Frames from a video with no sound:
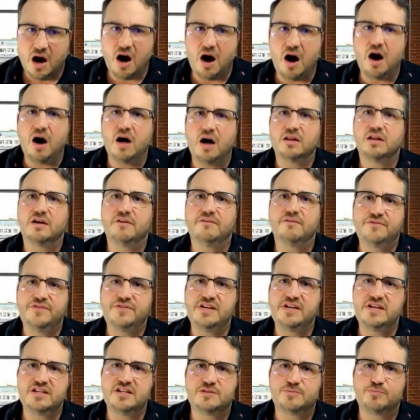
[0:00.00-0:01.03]
all of
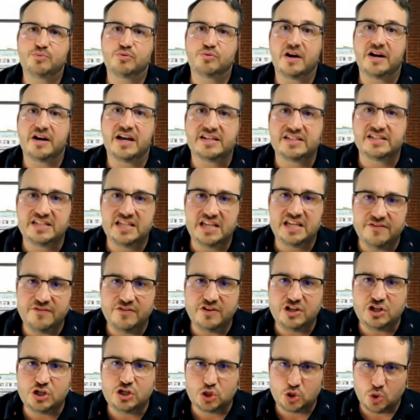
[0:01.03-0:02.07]
these
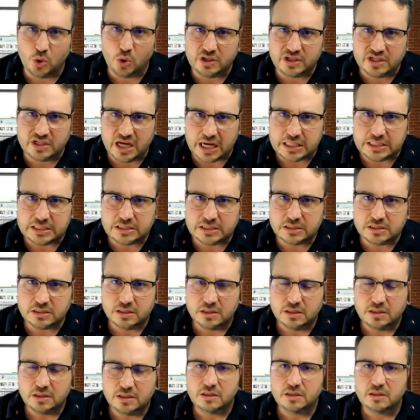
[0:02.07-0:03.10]
productivity
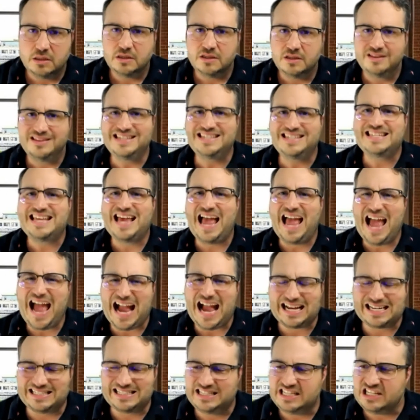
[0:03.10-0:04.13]
shortcuts, these
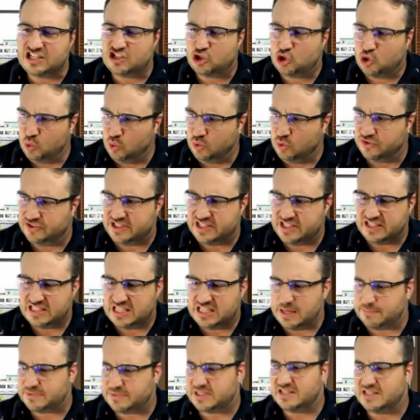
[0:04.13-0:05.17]
hacks, these tools, these
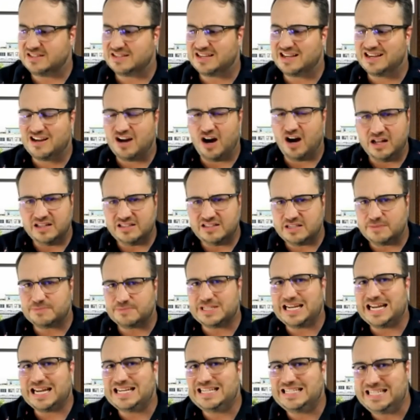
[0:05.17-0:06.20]
tips, these concepts
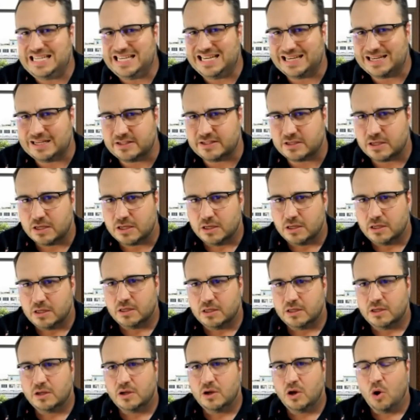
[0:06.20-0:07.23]
and ideas
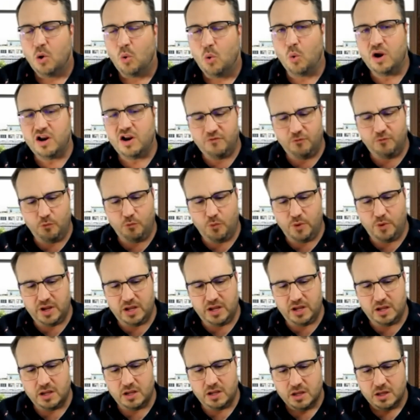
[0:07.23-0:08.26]
what if
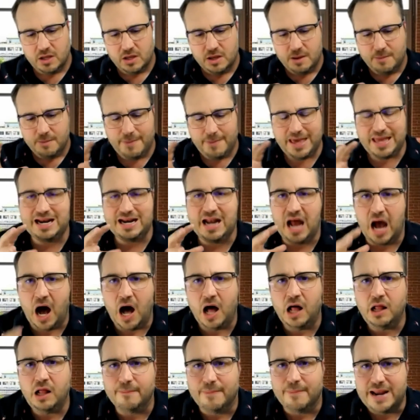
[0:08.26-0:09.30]
we made an
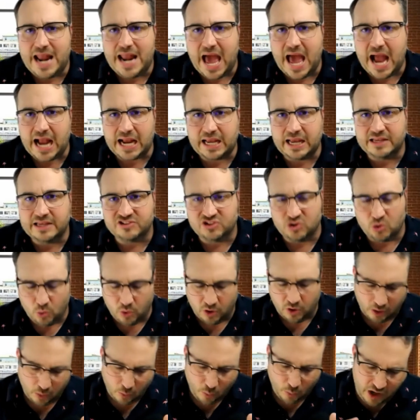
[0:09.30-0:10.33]
almanac, as it
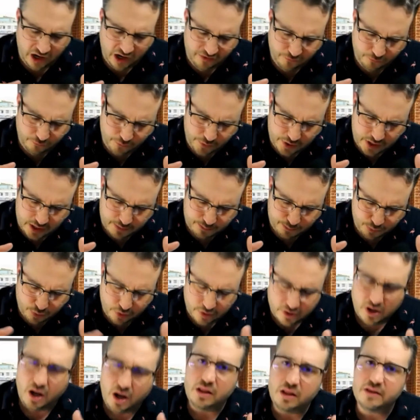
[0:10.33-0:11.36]
were? What if we
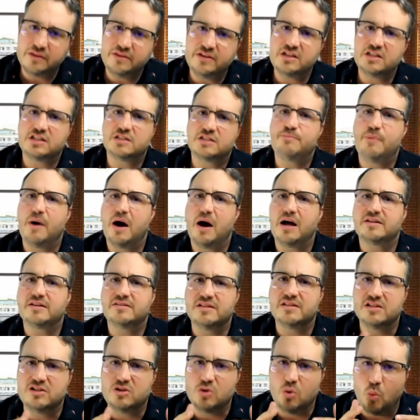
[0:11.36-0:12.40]
put all of these
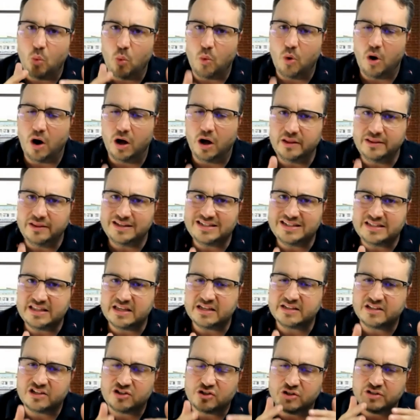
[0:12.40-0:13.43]
spots into all of these
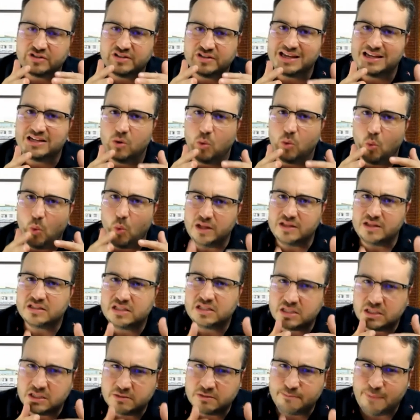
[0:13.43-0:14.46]
things, I should say, into one
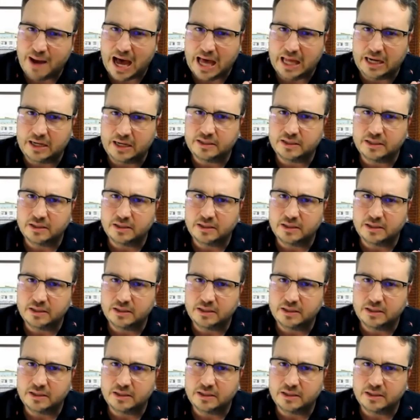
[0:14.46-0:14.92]
spot?